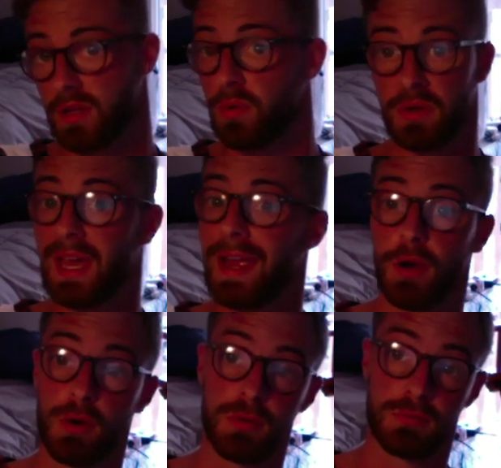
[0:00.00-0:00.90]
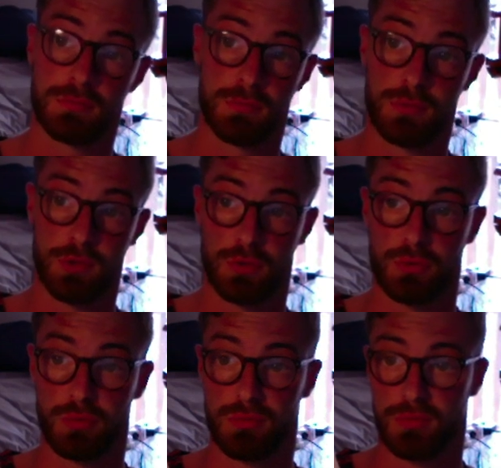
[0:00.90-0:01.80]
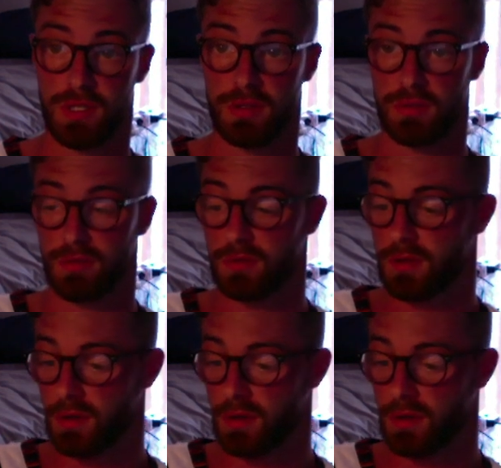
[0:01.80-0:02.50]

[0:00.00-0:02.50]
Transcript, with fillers: They don't care to either.